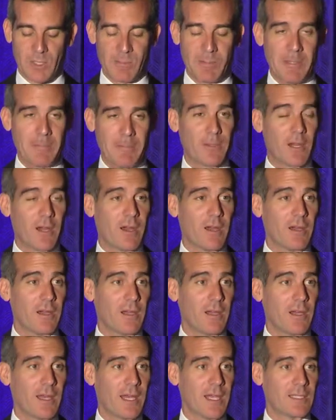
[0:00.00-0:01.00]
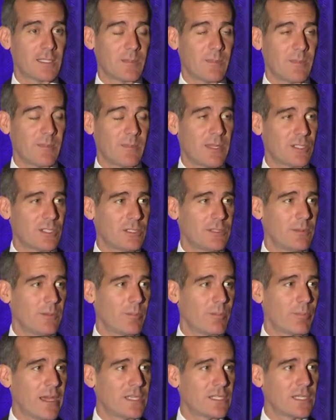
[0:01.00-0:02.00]
People are, as I mentioned,
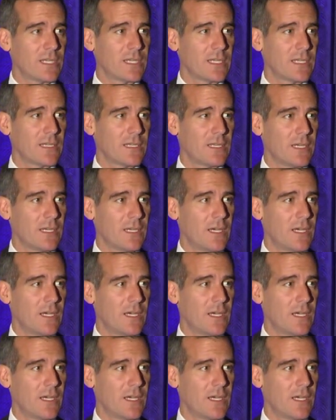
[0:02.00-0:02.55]
embracing,